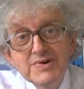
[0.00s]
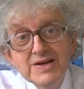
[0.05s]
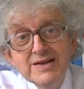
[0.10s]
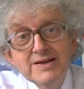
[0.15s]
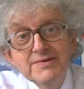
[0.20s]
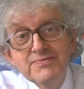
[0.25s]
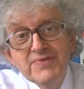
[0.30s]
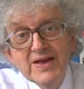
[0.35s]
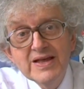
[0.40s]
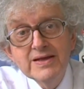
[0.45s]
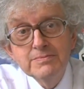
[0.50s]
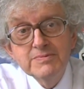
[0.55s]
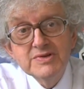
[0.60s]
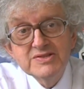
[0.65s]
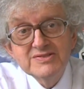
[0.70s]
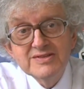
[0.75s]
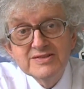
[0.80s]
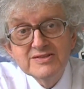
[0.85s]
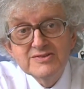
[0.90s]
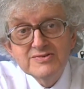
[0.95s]
really
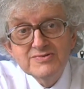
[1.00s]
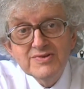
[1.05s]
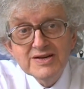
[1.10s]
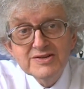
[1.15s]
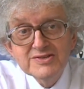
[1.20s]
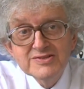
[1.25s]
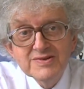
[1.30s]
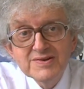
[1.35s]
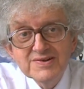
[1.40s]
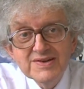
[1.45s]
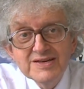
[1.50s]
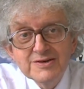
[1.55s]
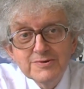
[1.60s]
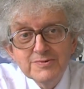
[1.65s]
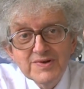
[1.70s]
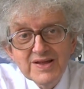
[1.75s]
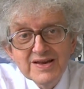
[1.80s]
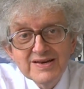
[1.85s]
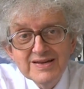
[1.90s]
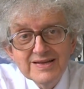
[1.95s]
famous in structural
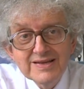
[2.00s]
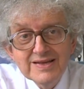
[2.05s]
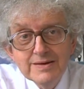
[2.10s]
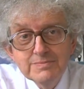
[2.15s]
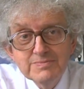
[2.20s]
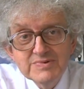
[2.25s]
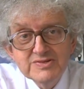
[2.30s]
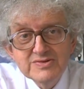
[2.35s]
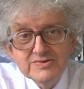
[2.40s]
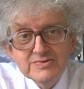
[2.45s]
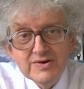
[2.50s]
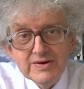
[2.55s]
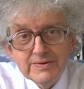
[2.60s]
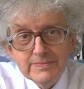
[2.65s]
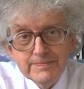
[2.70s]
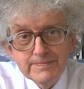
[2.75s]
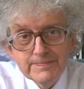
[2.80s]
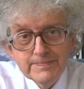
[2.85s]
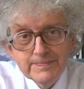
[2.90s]
inorganic chemistry.